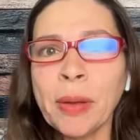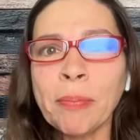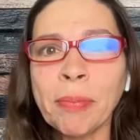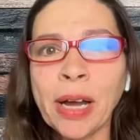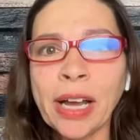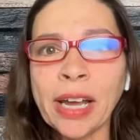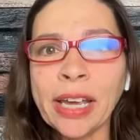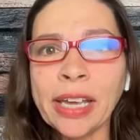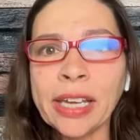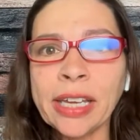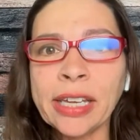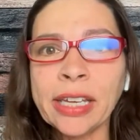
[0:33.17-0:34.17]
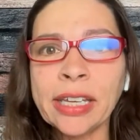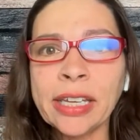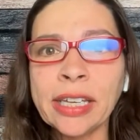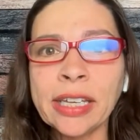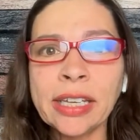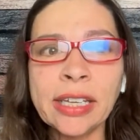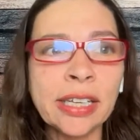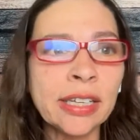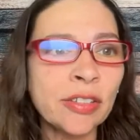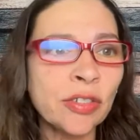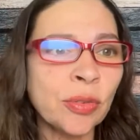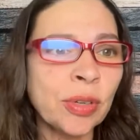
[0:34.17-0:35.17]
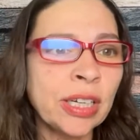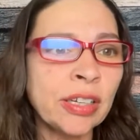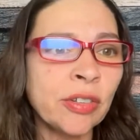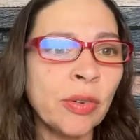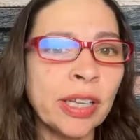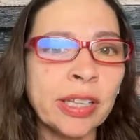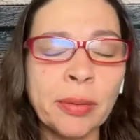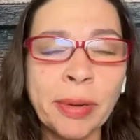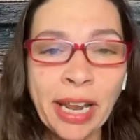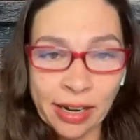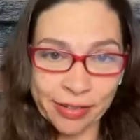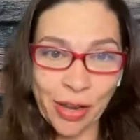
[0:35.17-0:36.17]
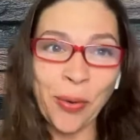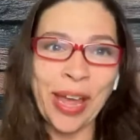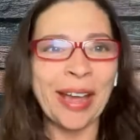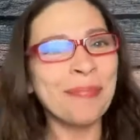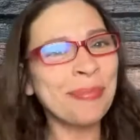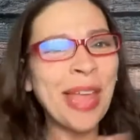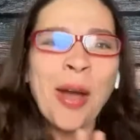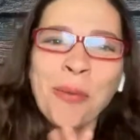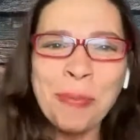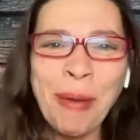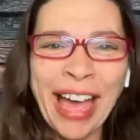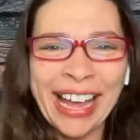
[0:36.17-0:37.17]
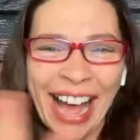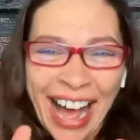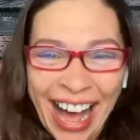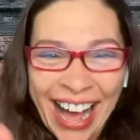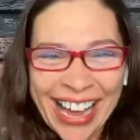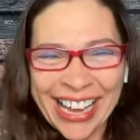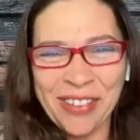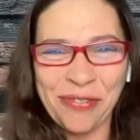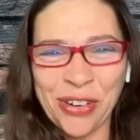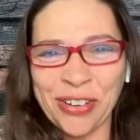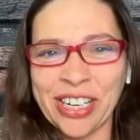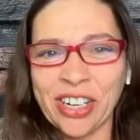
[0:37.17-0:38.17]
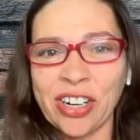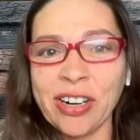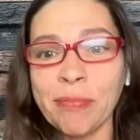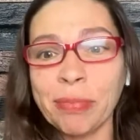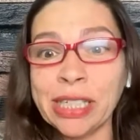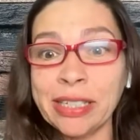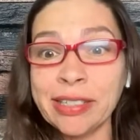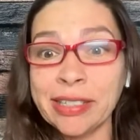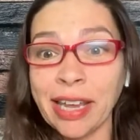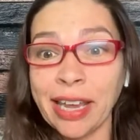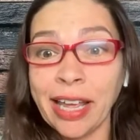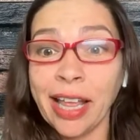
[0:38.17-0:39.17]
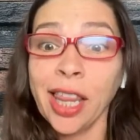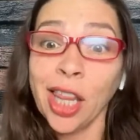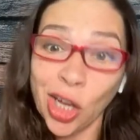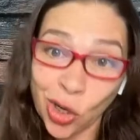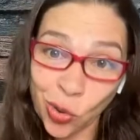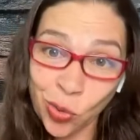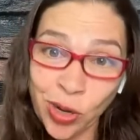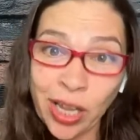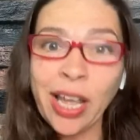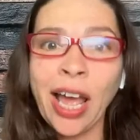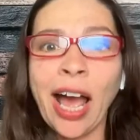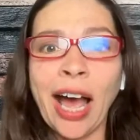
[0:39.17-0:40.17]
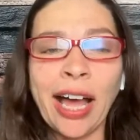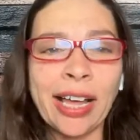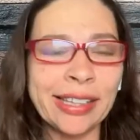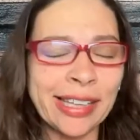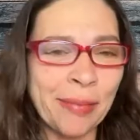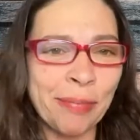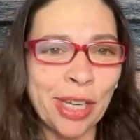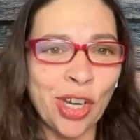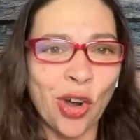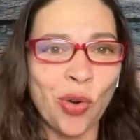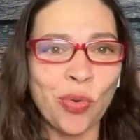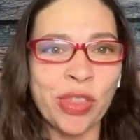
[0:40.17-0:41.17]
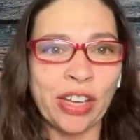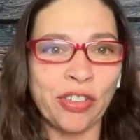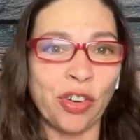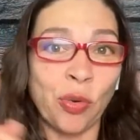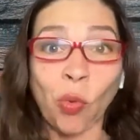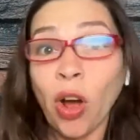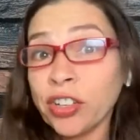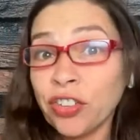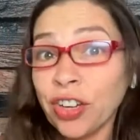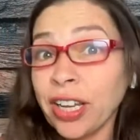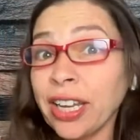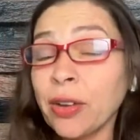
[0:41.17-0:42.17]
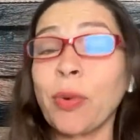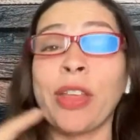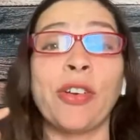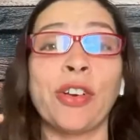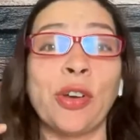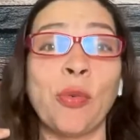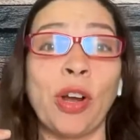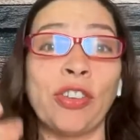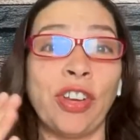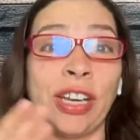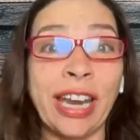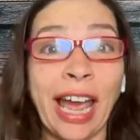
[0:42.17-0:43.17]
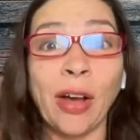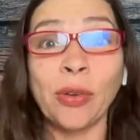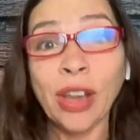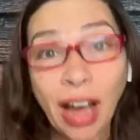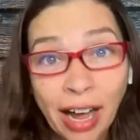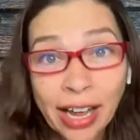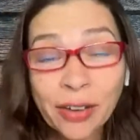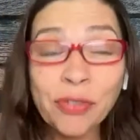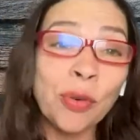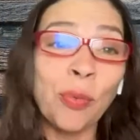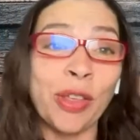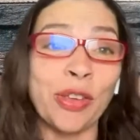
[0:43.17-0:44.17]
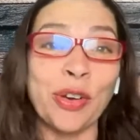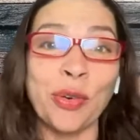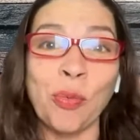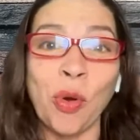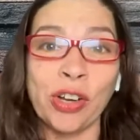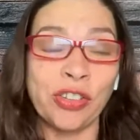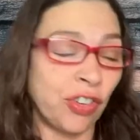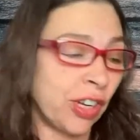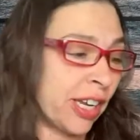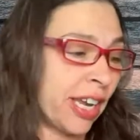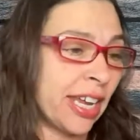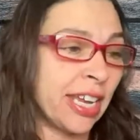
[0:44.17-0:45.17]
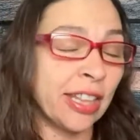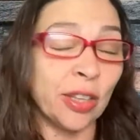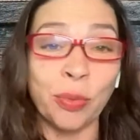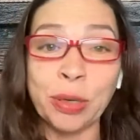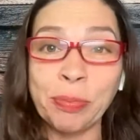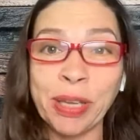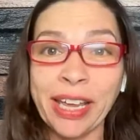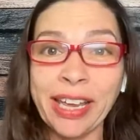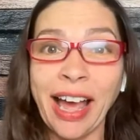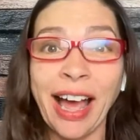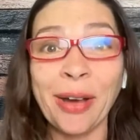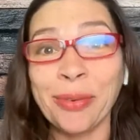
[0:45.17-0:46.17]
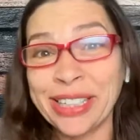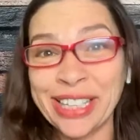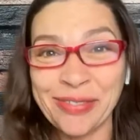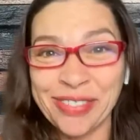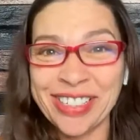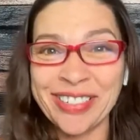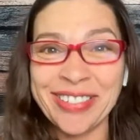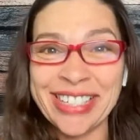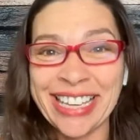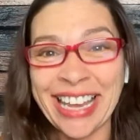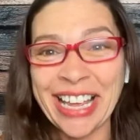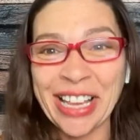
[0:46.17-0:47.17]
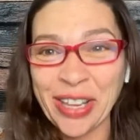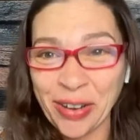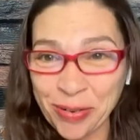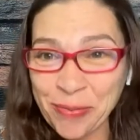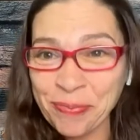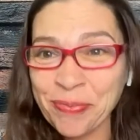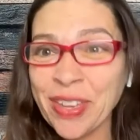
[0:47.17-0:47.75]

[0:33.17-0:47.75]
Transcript: my screen is going a little bananas. Okay, we're back. Hi, if you're here, please say hello. Let me know that you're watching, whether you're watching now live or whether you're watching in the replay. I would love to say hello.